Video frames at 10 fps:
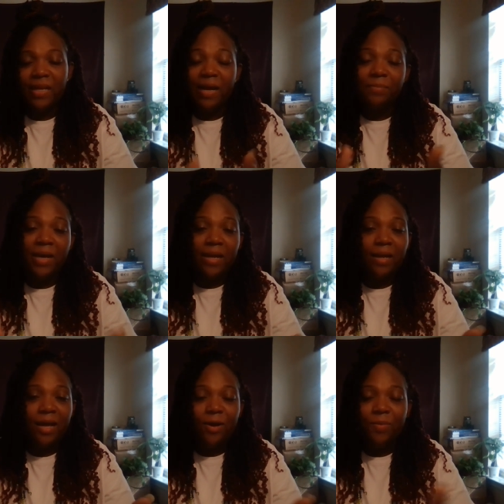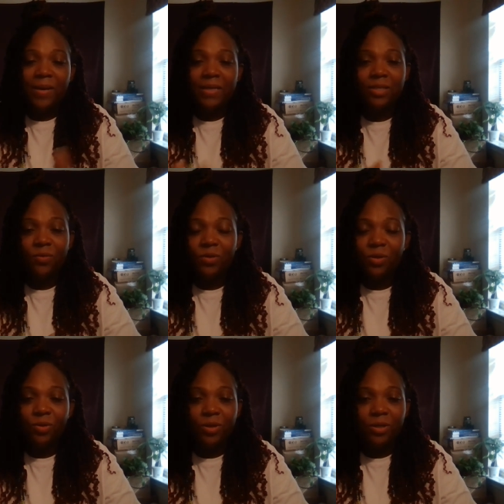I'm not allowing myself to
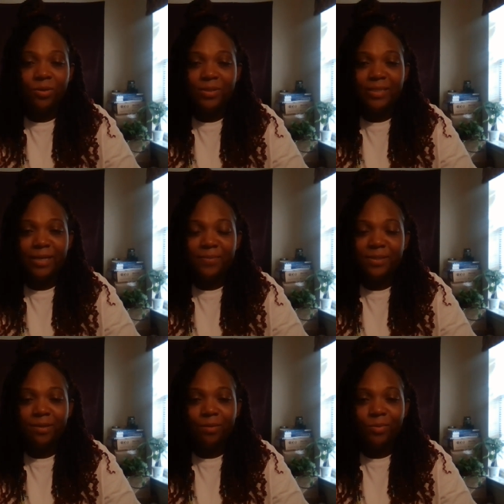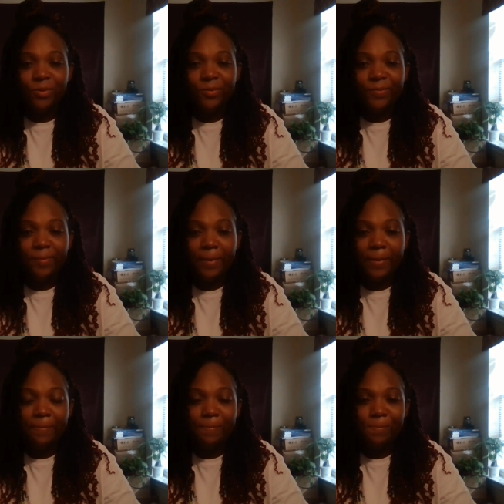go to those depths anymore.
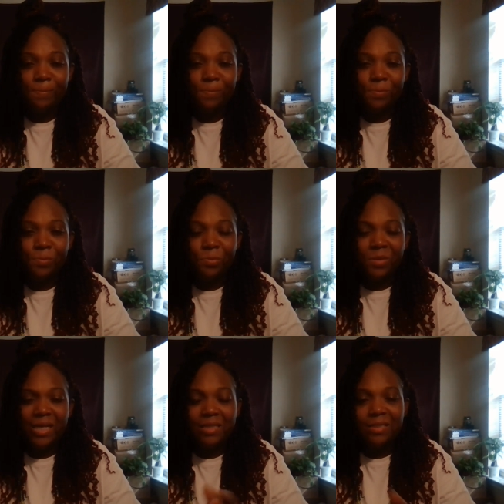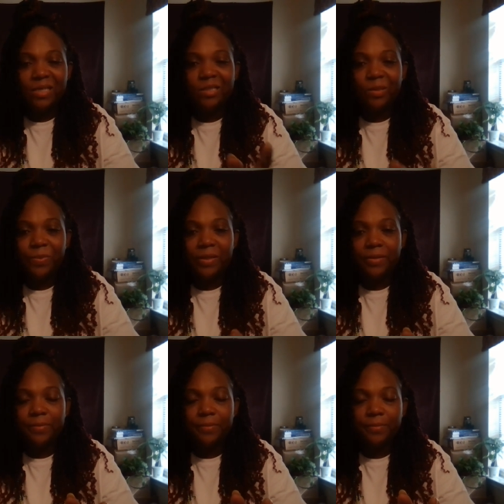That's
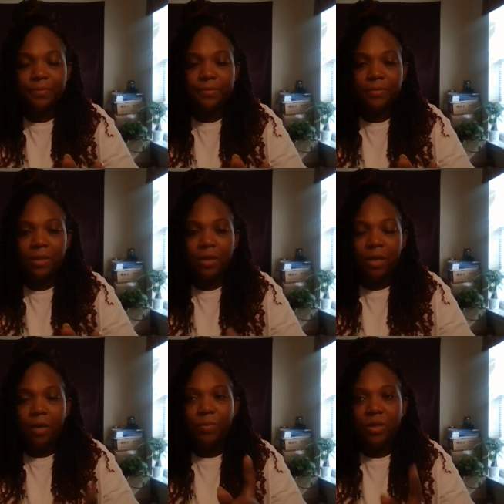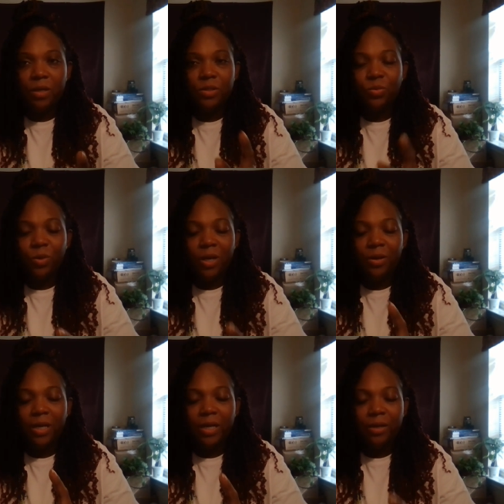discipline. Because where
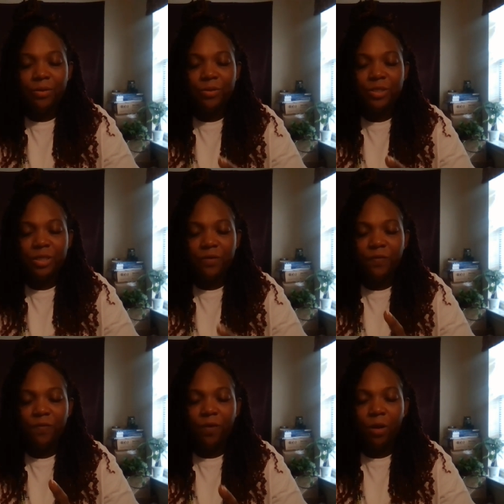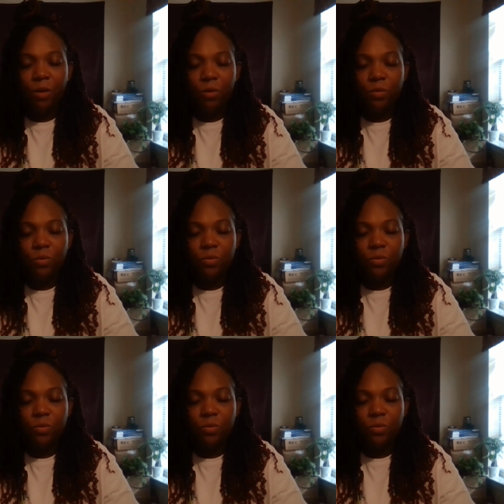energy flows,